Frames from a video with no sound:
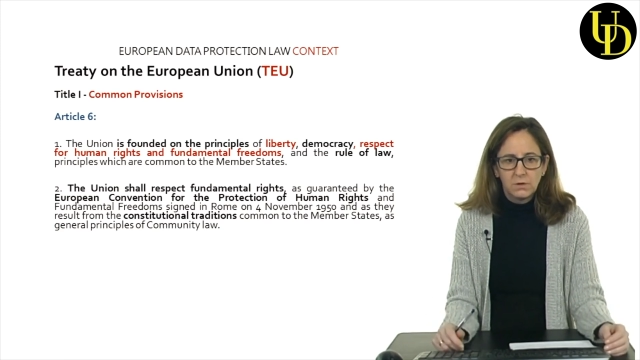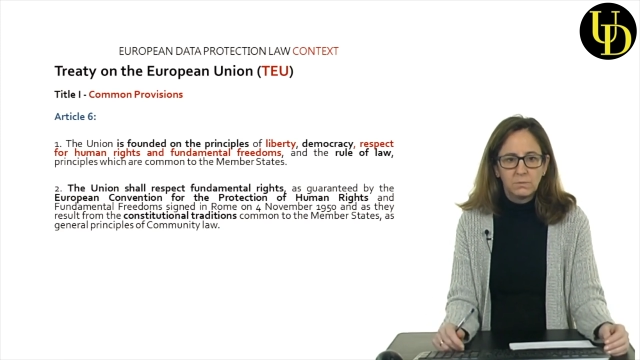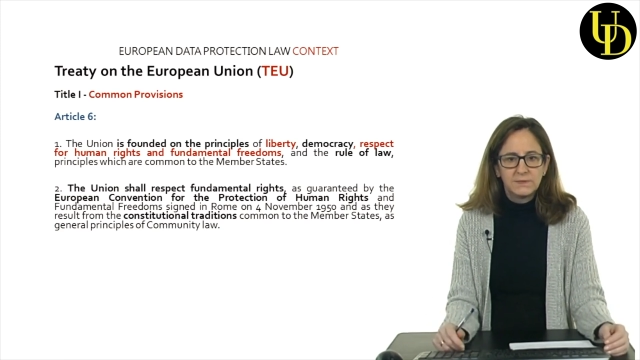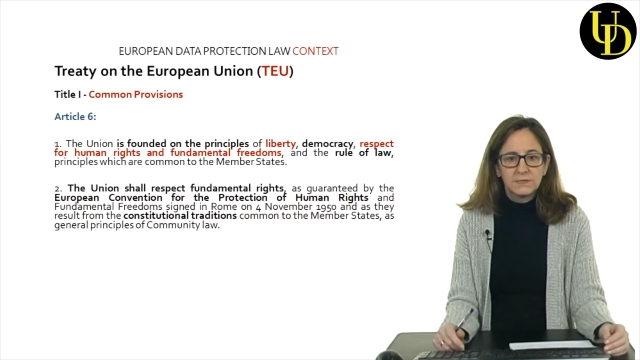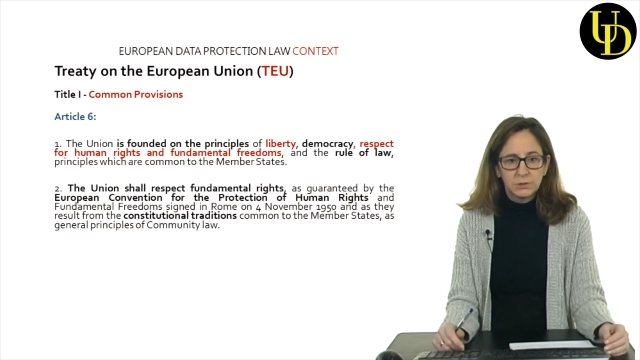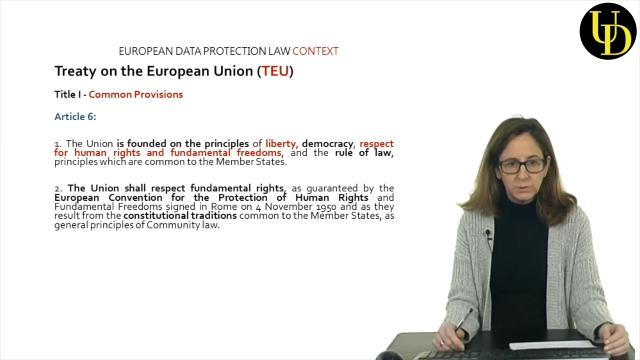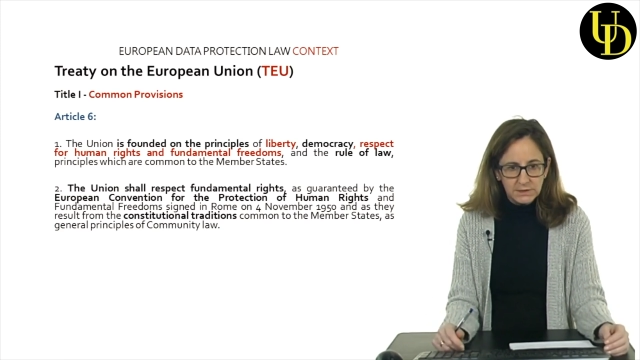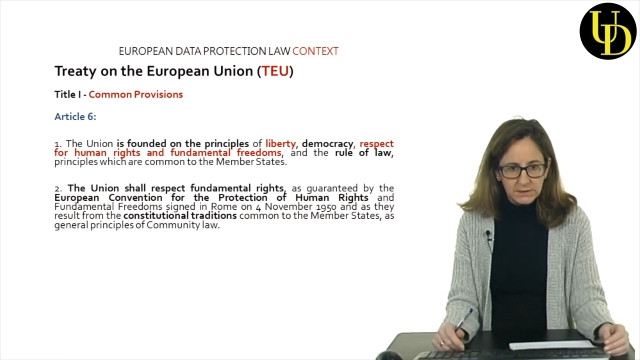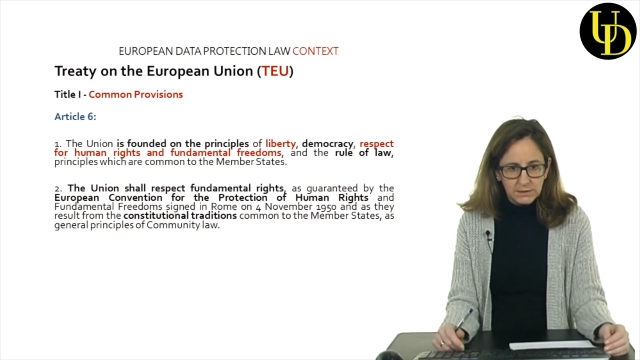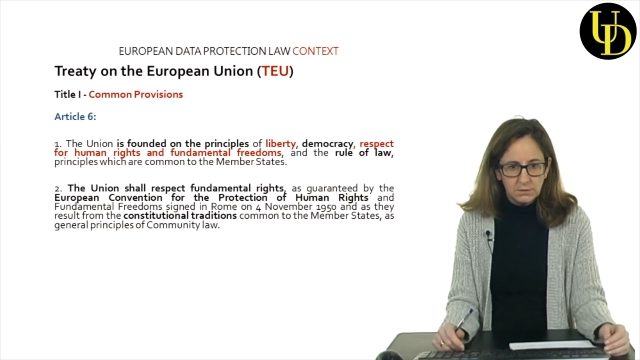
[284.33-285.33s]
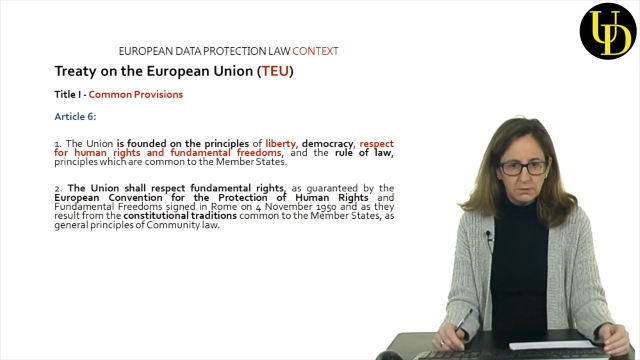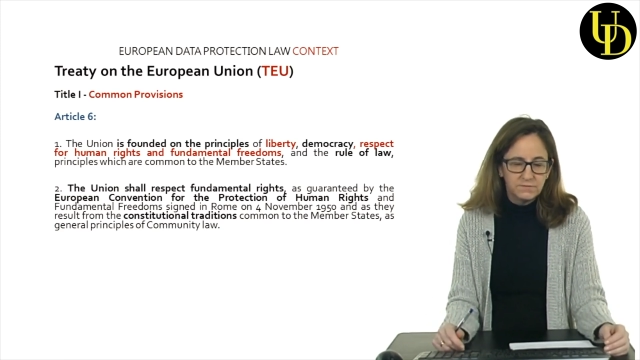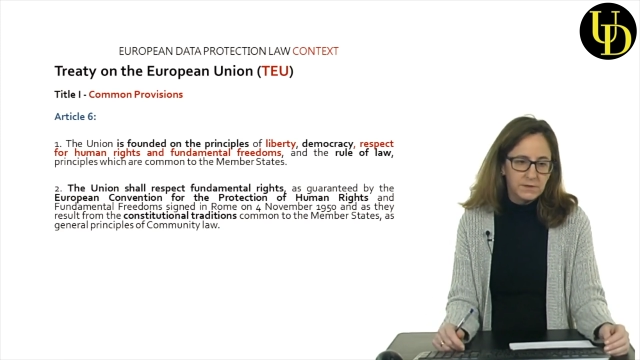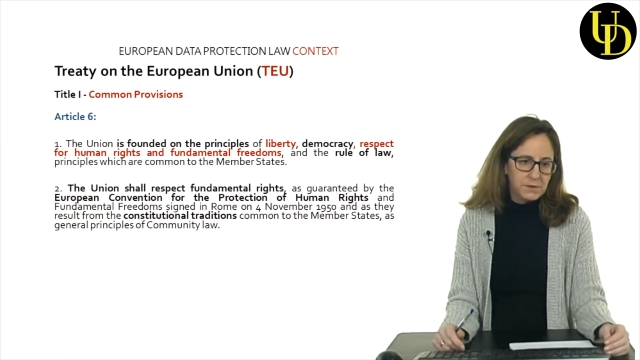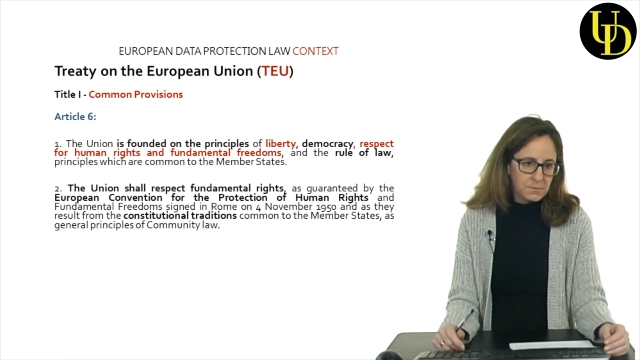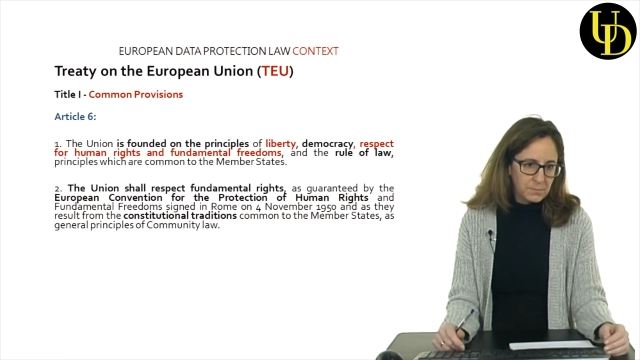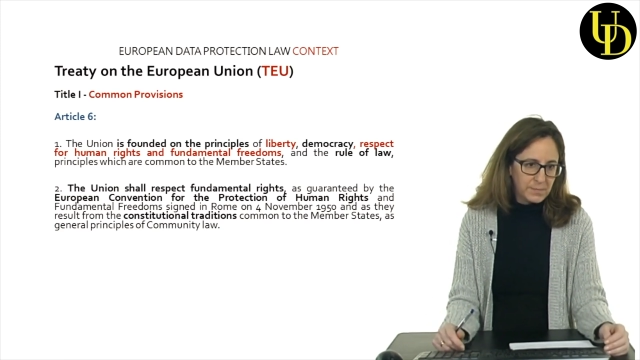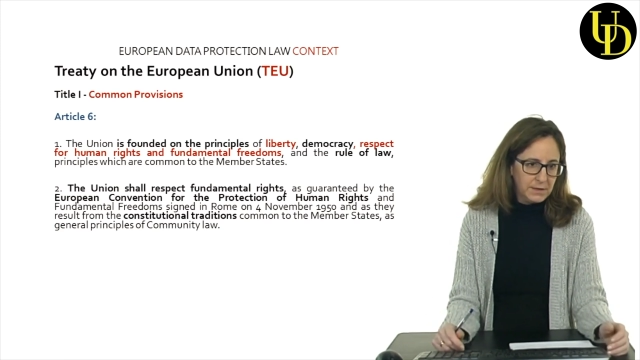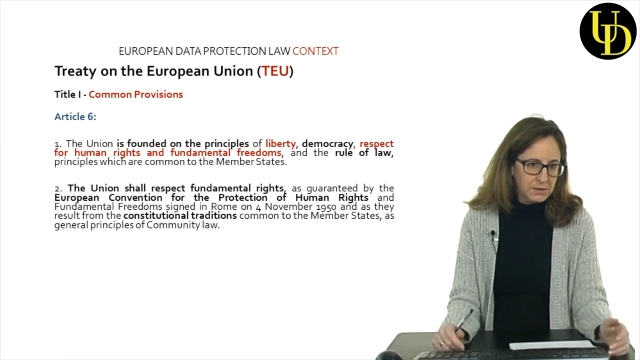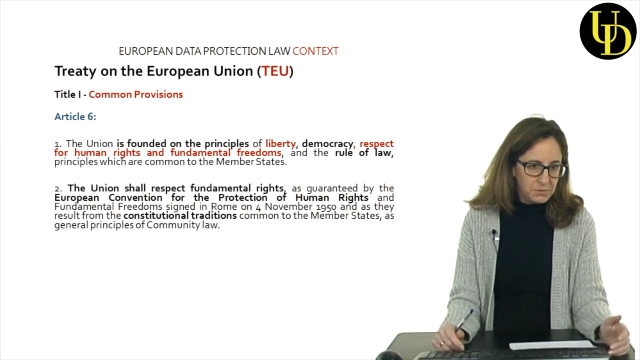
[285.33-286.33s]
with the Treaty of the
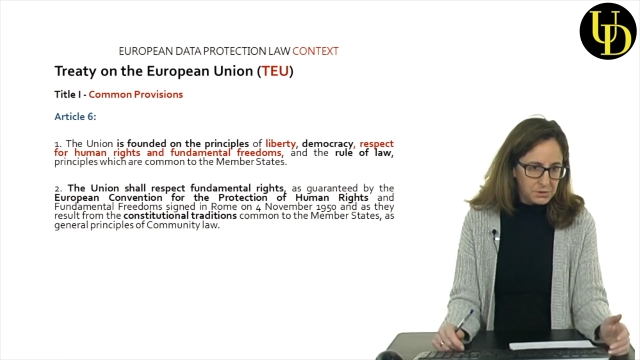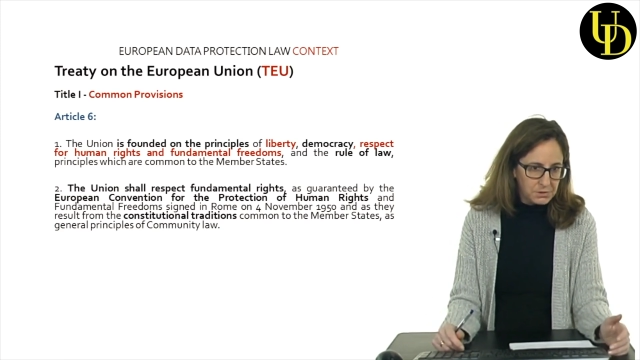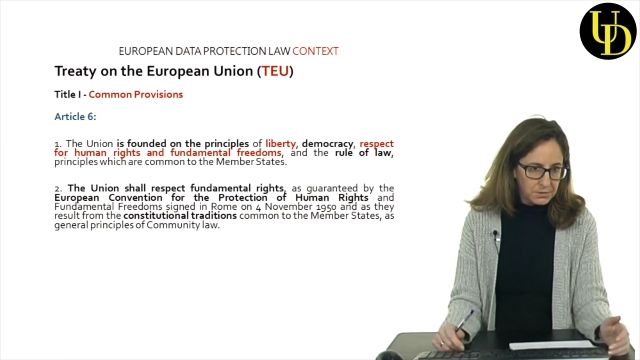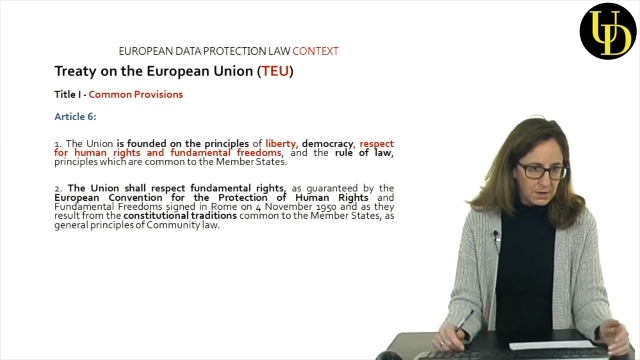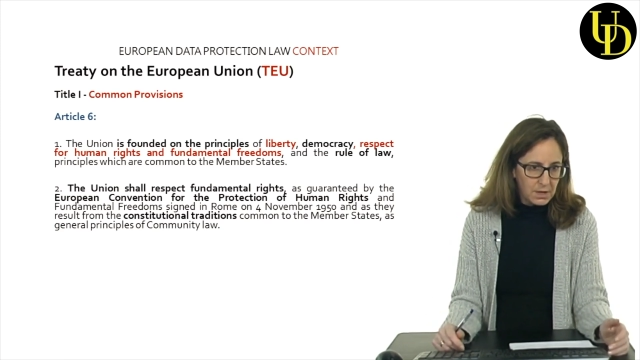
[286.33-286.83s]
European Union,